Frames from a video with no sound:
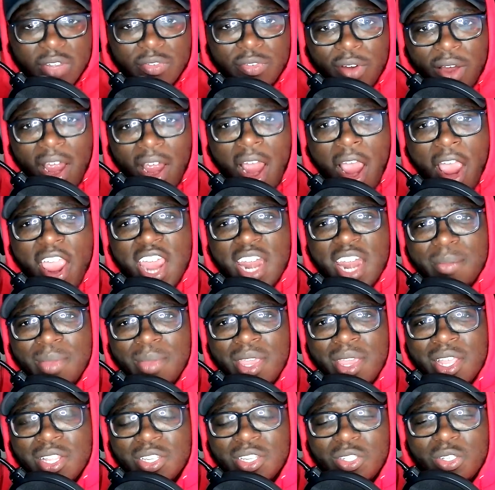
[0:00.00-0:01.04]
our enemy
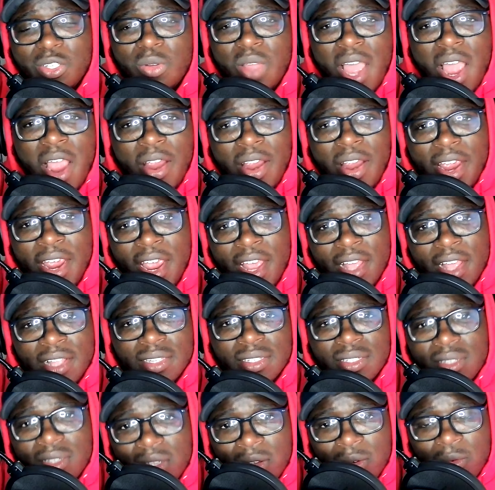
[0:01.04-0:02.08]
into our hands,
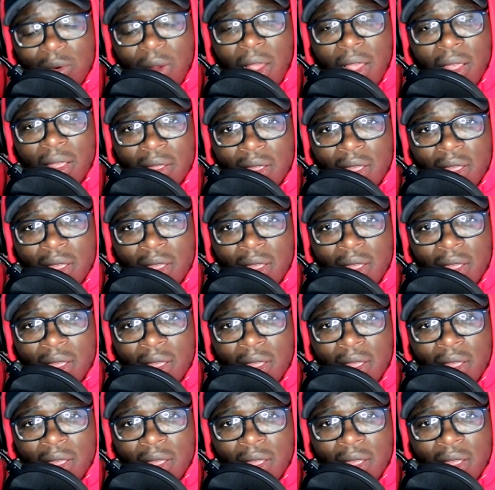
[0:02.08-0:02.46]
right?